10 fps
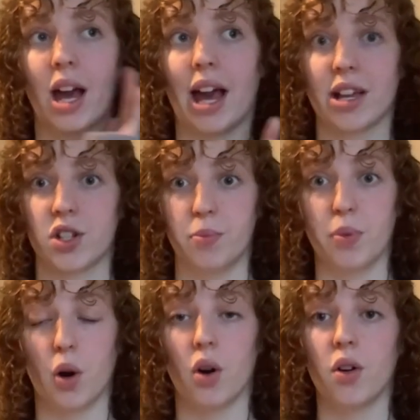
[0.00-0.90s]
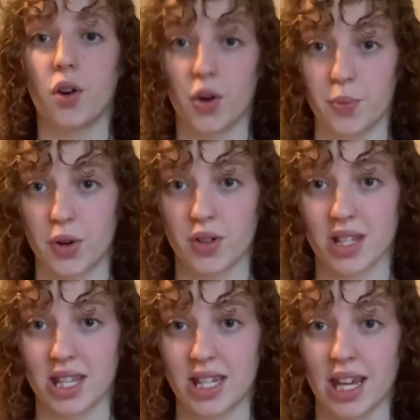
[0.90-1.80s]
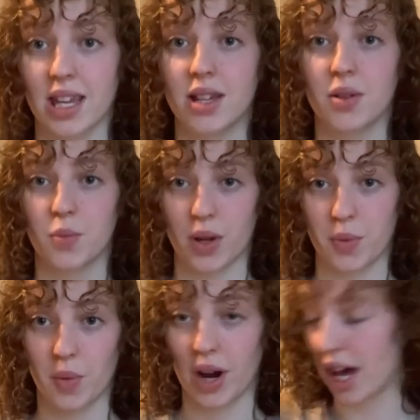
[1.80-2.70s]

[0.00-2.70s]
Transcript: actually bought on Boxing Day when we were